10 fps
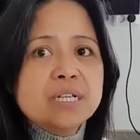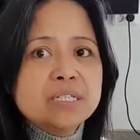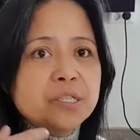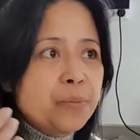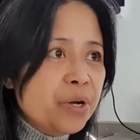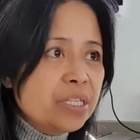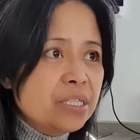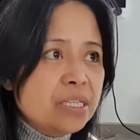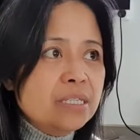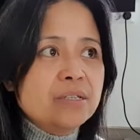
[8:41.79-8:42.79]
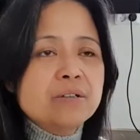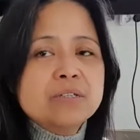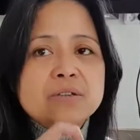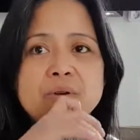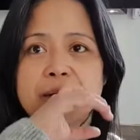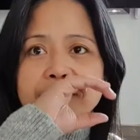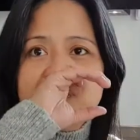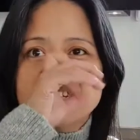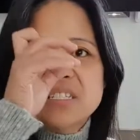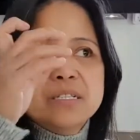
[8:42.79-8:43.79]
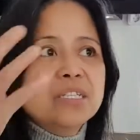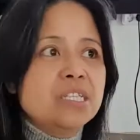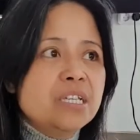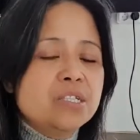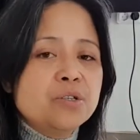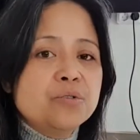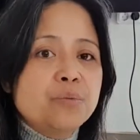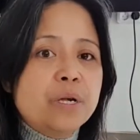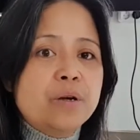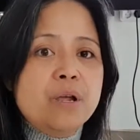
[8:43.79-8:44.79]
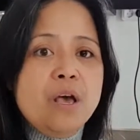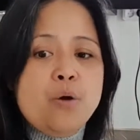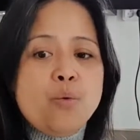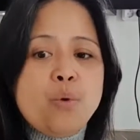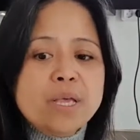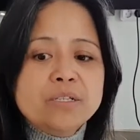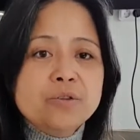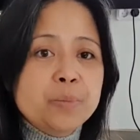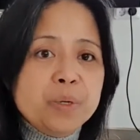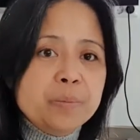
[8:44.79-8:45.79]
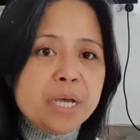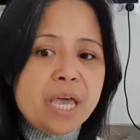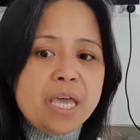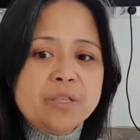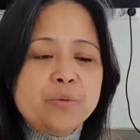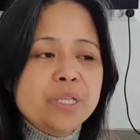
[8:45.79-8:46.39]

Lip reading: the spring season, you have just the season where when you propagate,